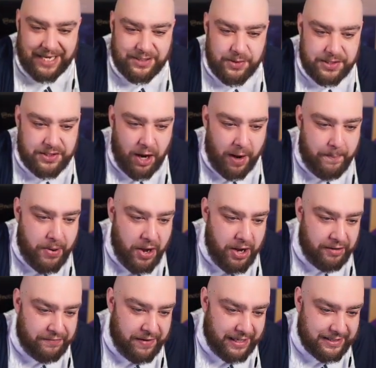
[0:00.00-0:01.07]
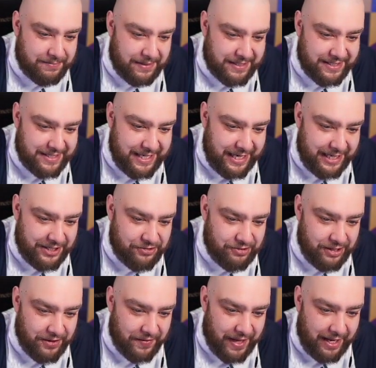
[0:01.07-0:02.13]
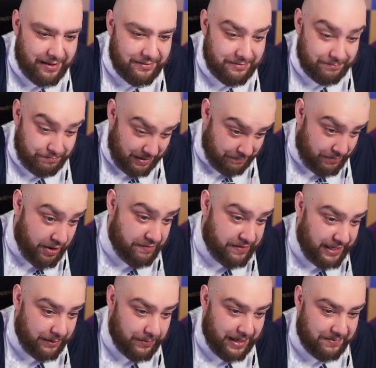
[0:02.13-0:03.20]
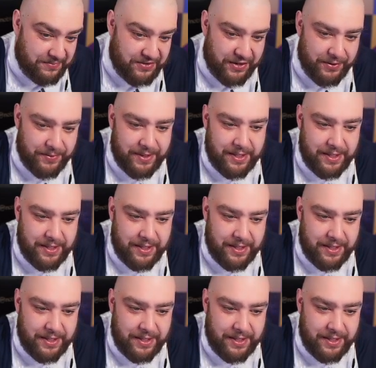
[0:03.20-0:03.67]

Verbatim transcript: so he's got a perfect Man City trio there. Perfectly with M2.